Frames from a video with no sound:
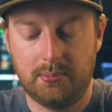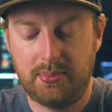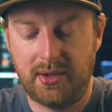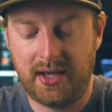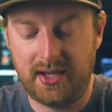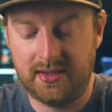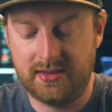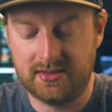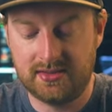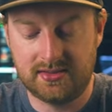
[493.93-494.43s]

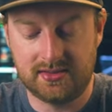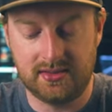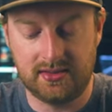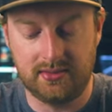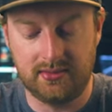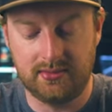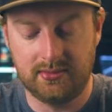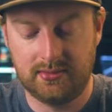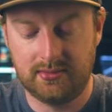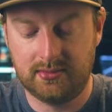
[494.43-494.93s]
pens
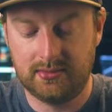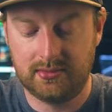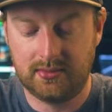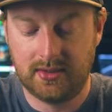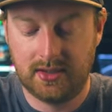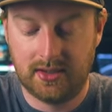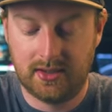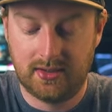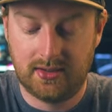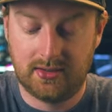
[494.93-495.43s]
and
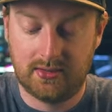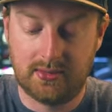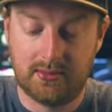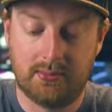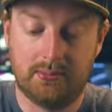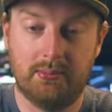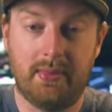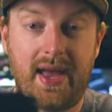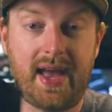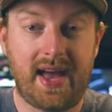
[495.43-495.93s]

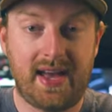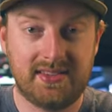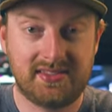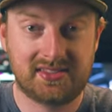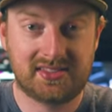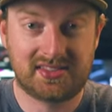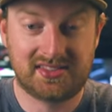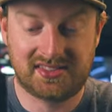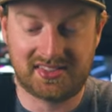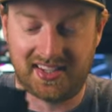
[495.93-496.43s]

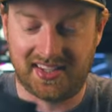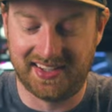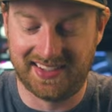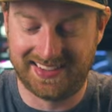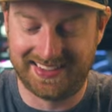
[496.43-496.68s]
masks.